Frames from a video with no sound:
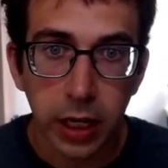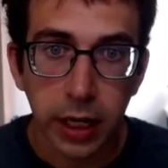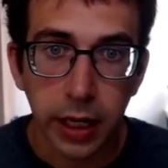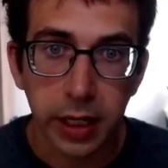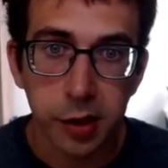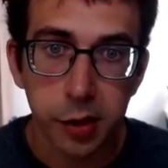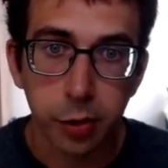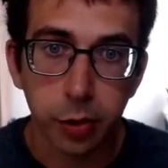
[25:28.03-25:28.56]
And
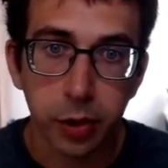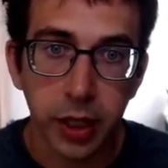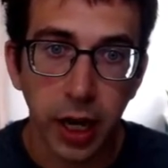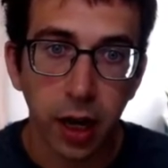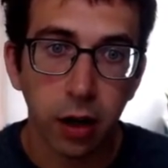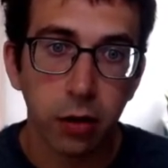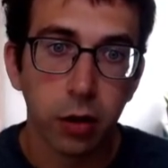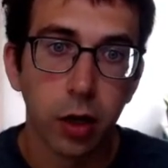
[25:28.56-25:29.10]
so
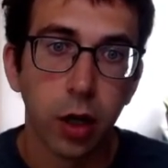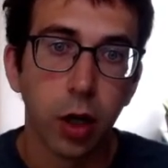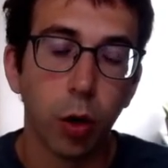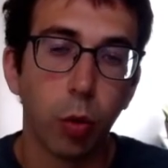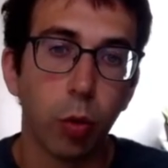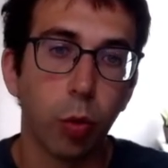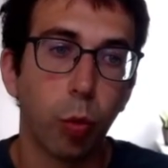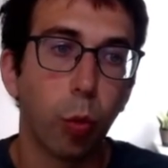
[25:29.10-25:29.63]
now
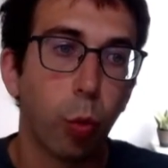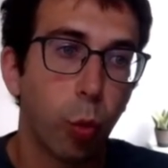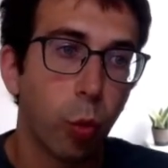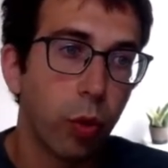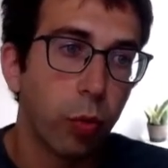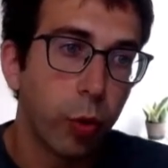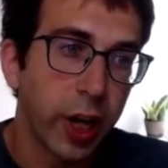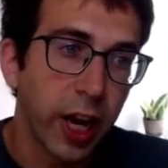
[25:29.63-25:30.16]

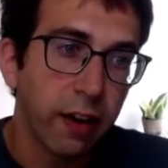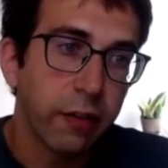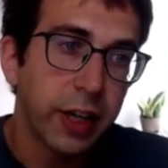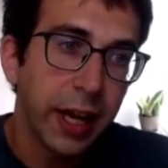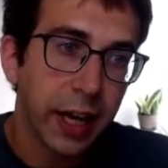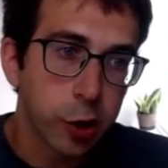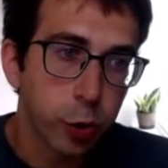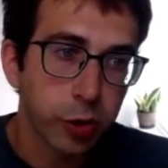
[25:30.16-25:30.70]
we have an
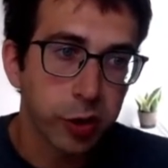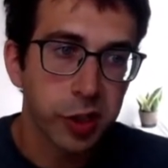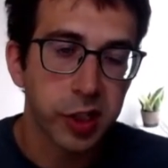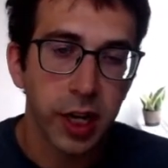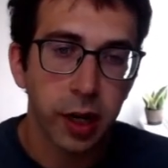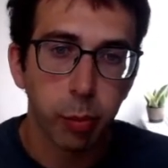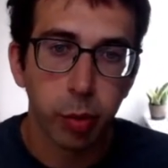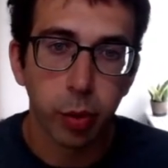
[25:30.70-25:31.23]
extra
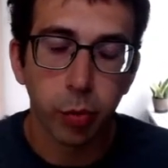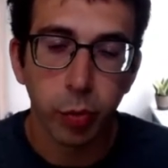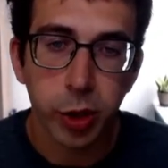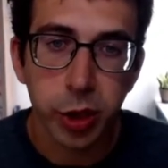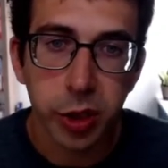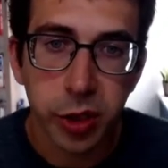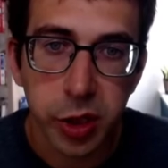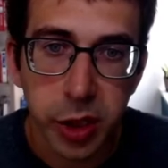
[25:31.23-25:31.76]
step
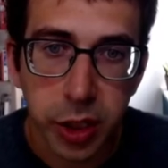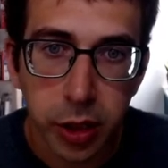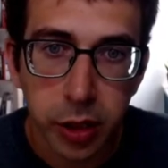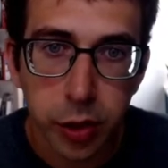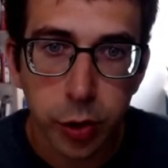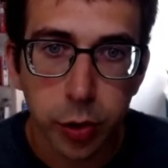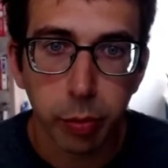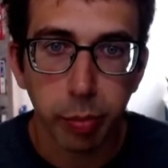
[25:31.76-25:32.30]
which is there
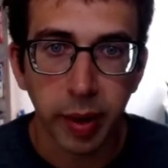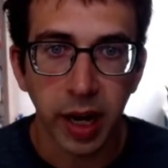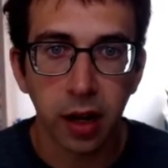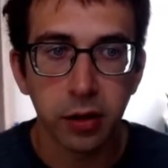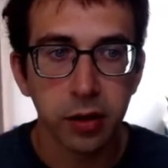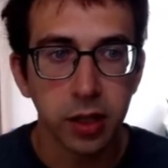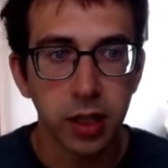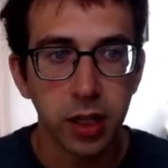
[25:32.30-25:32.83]
to
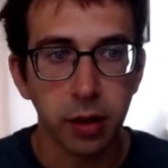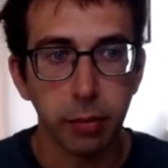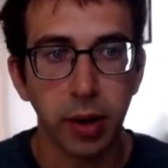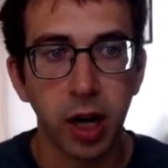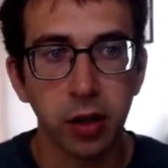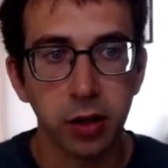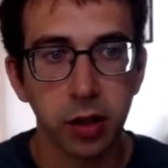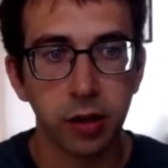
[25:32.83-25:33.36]
bound the
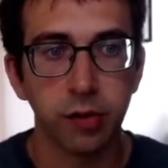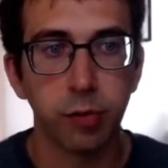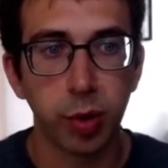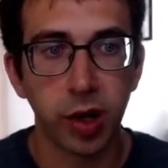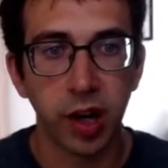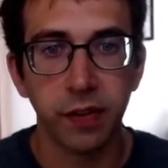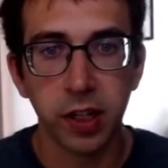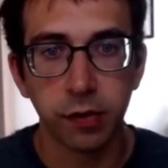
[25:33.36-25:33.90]
amount of
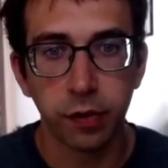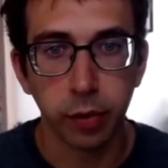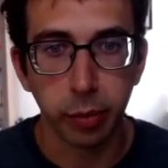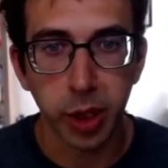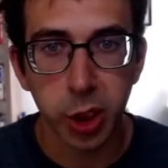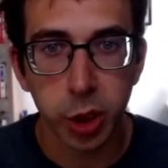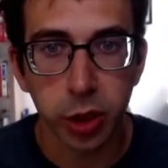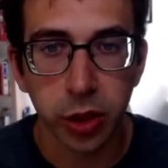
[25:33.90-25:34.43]
private
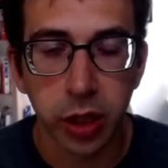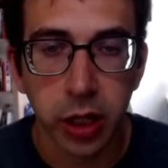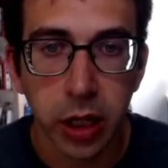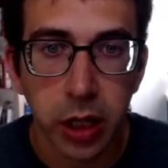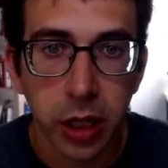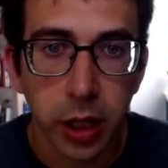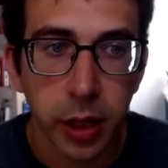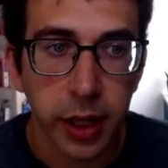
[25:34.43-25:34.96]
information
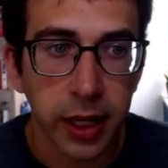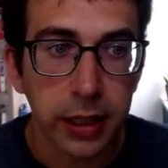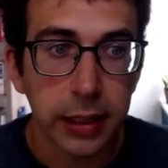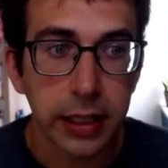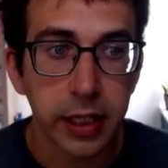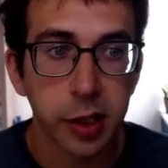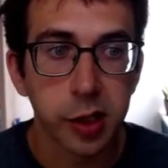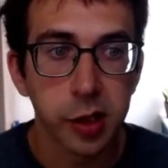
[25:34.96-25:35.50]
that
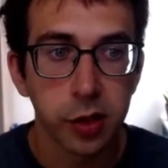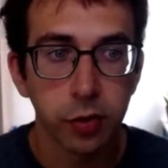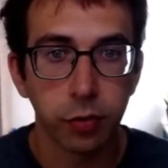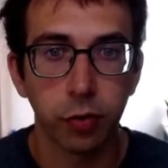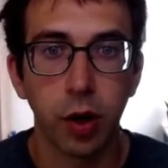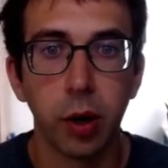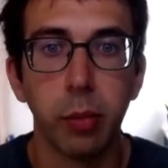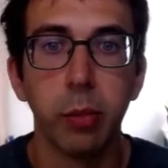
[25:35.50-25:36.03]
leaks
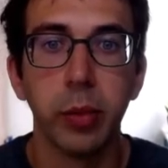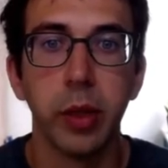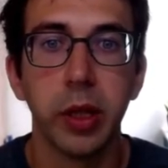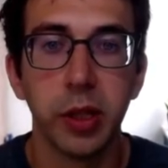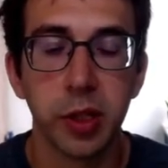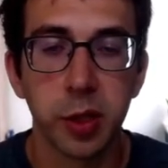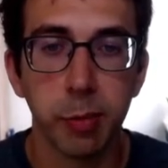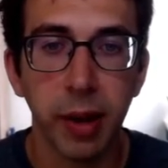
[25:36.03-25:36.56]
from
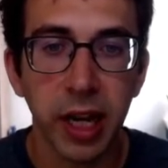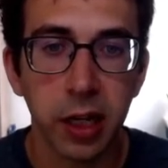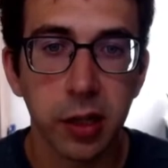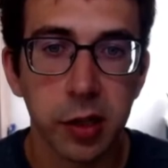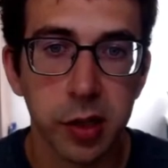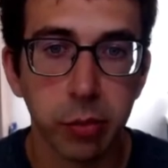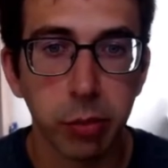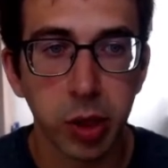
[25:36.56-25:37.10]
this
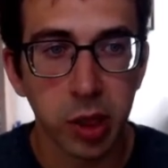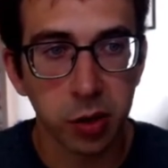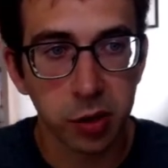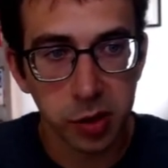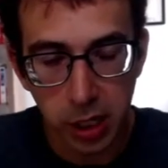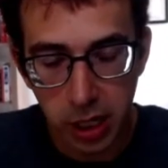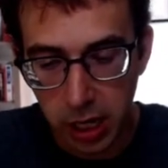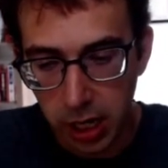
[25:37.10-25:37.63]
mechanism
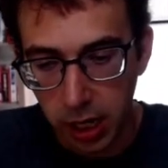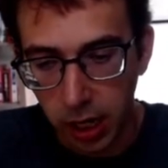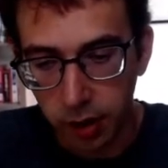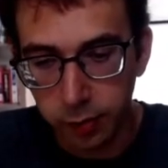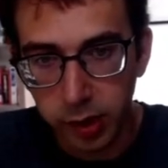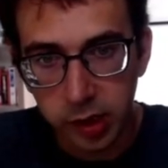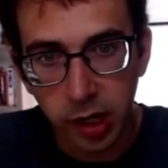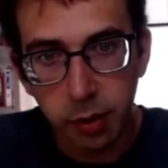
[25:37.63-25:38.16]
because
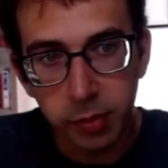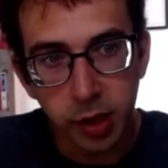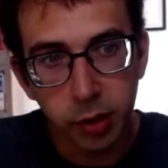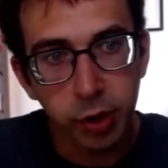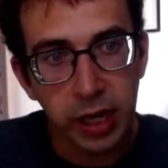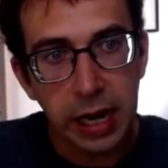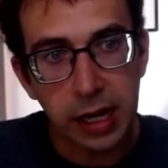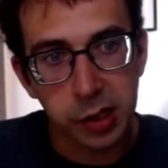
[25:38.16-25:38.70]
every time that
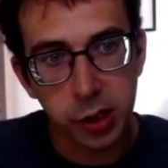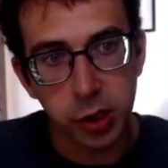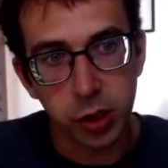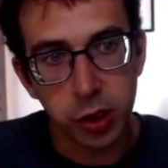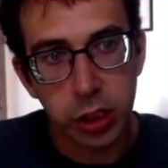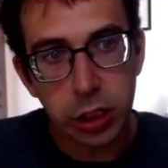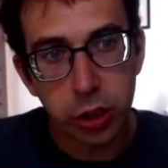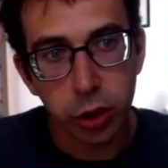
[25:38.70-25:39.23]
we ask the
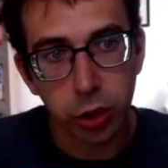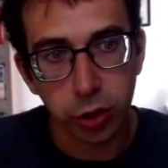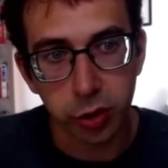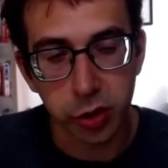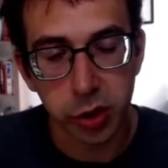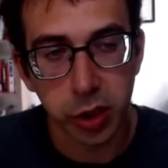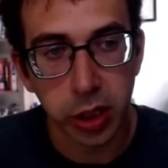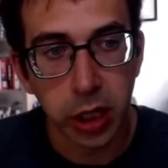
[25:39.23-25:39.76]

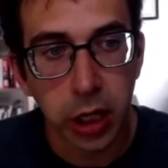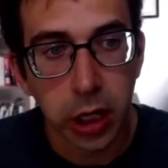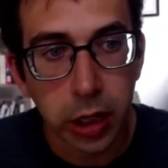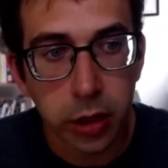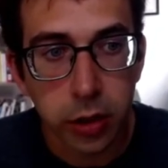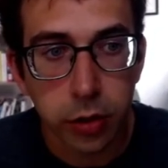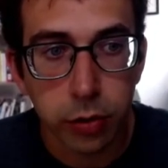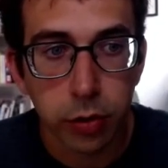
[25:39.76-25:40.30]
teachers
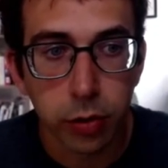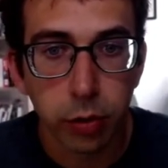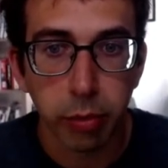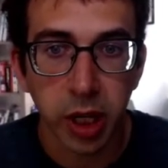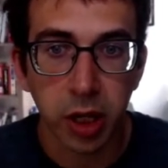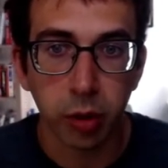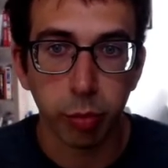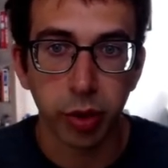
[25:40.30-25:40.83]
to
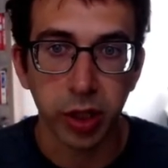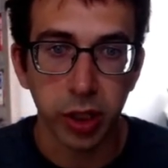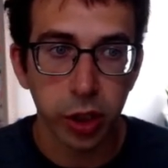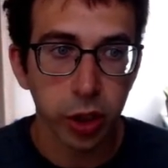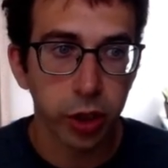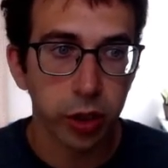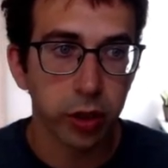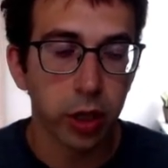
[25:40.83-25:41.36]
make a
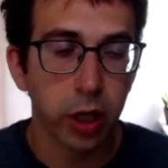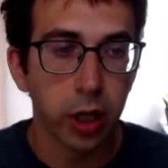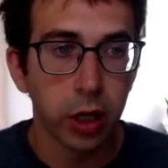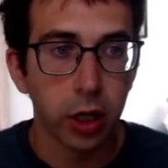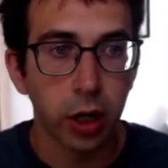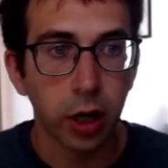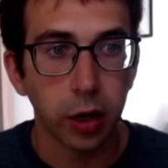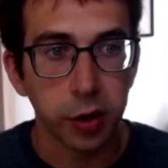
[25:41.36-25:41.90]
prediction,
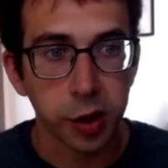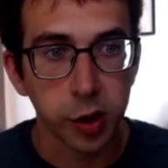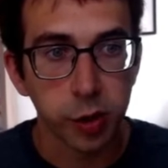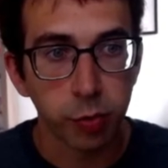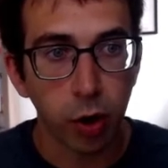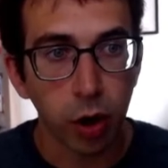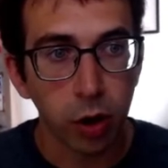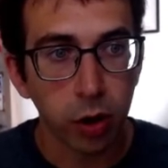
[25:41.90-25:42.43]
a
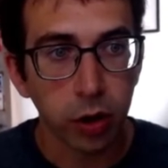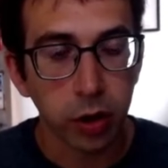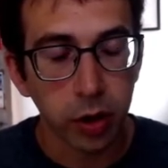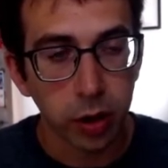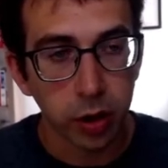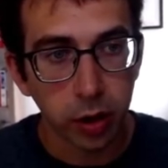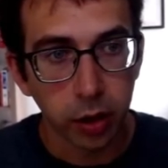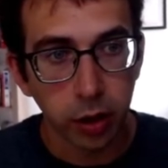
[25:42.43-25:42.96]
small
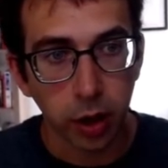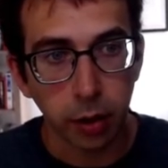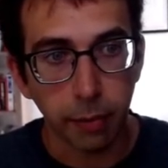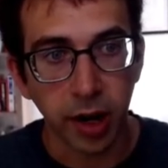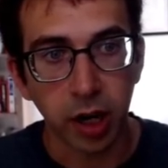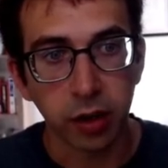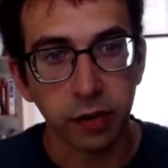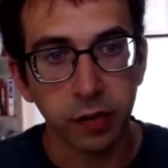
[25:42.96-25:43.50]

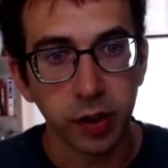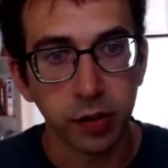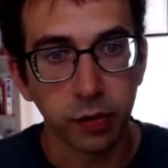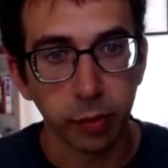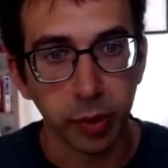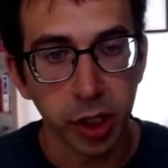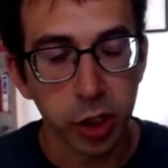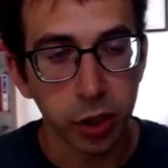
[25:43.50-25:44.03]
amount of
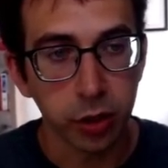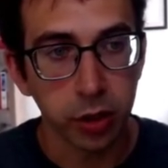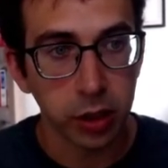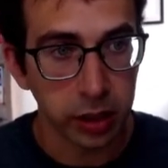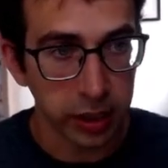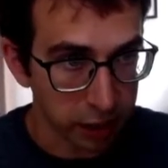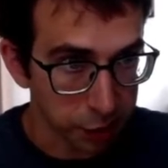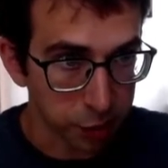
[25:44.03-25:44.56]
information
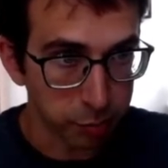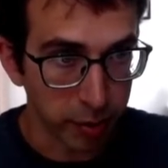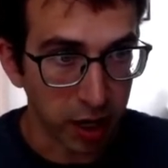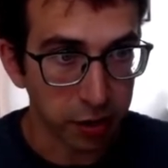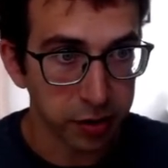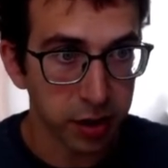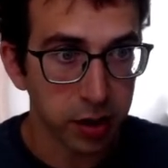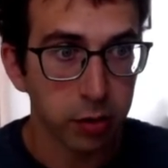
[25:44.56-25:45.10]
that is
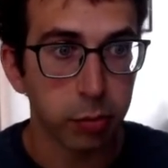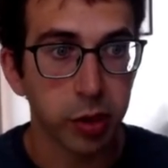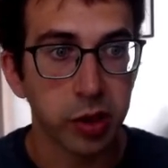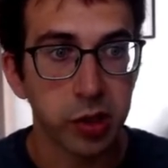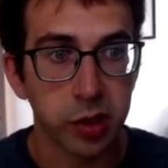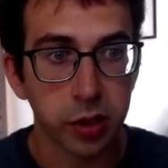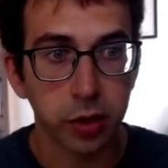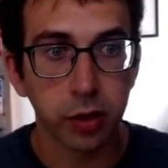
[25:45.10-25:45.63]
bounded, but
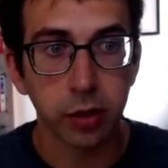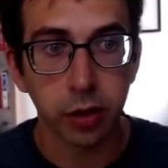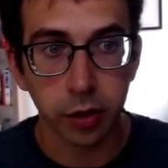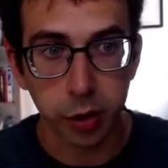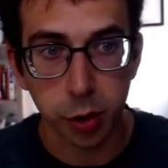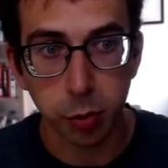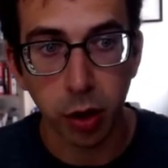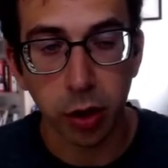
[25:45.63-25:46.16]
still a
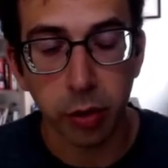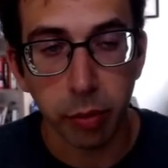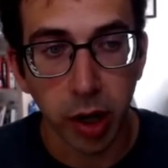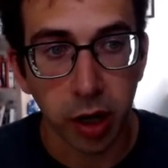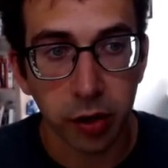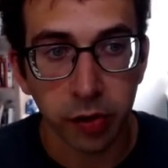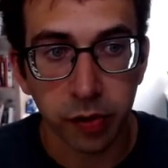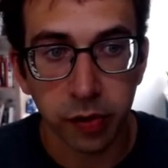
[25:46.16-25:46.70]
small amount
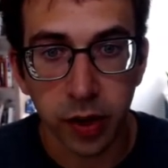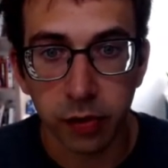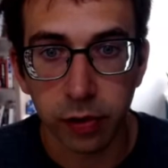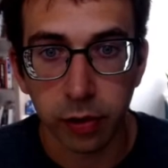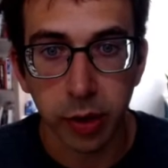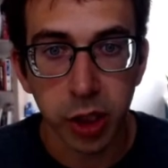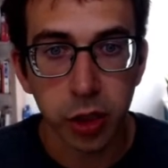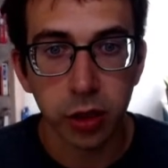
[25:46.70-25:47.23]
of
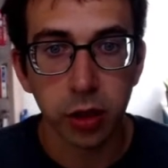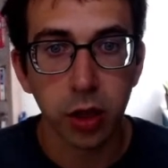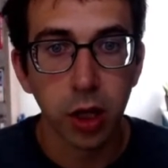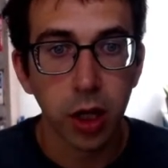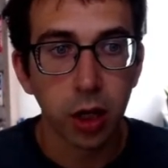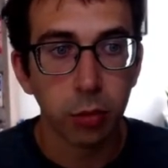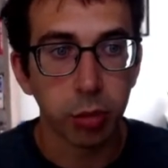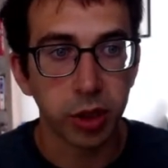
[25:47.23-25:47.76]
information
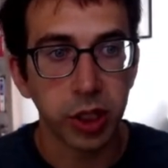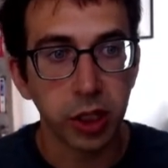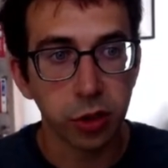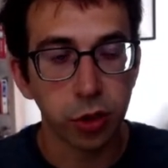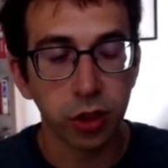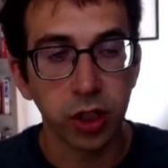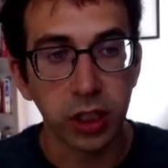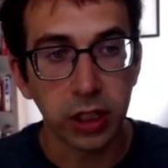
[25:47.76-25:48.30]

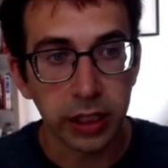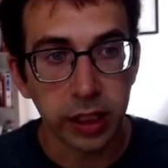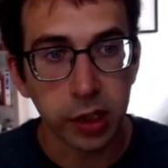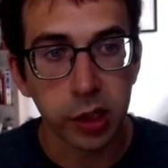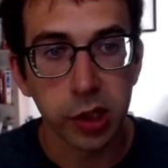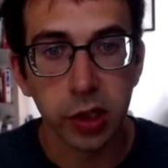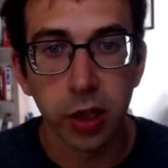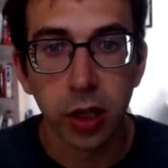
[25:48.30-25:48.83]
potentially
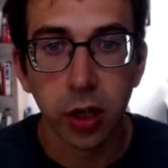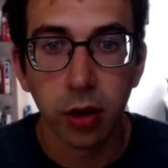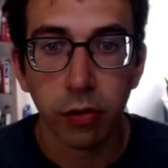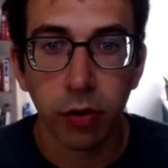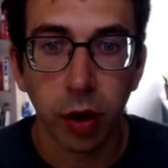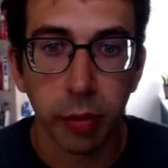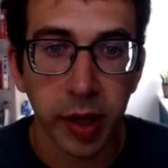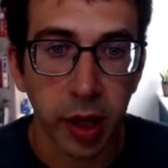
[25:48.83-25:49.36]
leaks
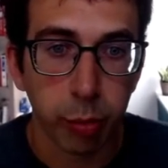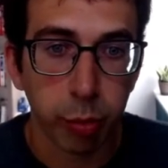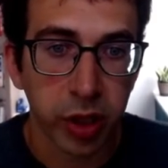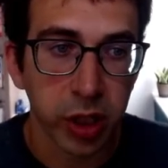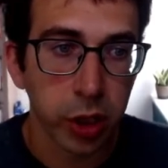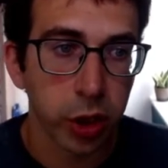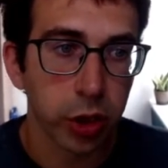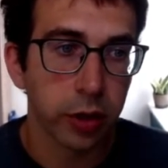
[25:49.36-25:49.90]
from that
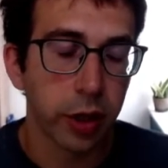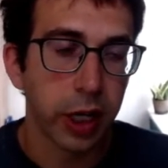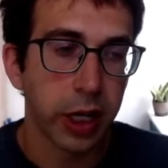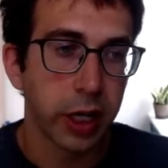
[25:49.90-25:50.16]
prediction.